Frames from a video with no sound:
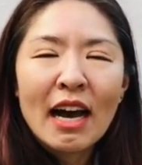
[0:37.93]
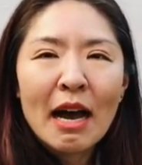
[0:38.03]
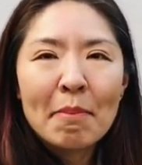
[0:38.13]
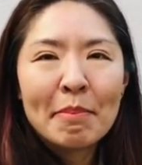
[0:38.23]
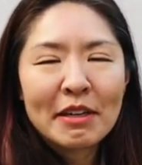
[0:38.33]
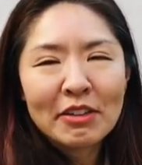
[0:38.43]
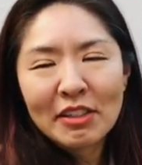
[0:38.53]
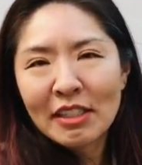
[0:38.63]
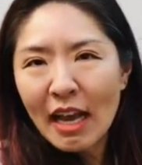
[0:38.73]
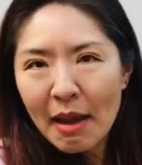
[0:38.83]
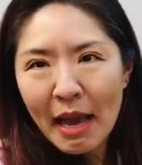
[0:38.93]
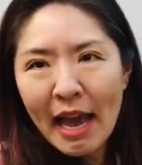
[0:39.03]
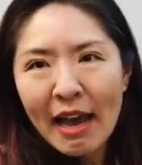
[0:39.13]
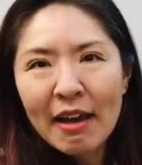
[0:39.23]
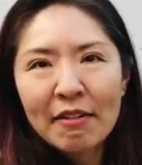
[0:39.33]
Um, bitters
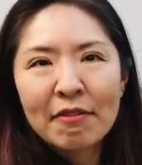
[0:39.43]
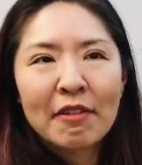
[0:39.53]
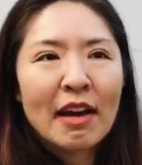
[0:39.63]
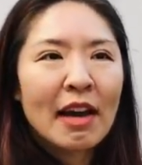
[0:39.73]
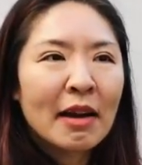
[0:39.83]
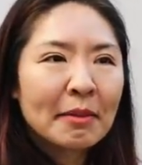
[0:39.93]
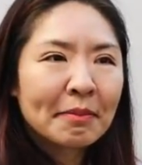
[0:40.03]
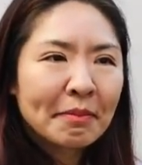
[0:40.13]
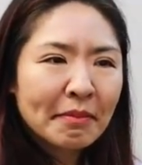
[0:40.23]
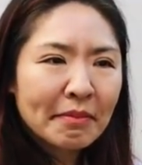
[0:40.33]
have um,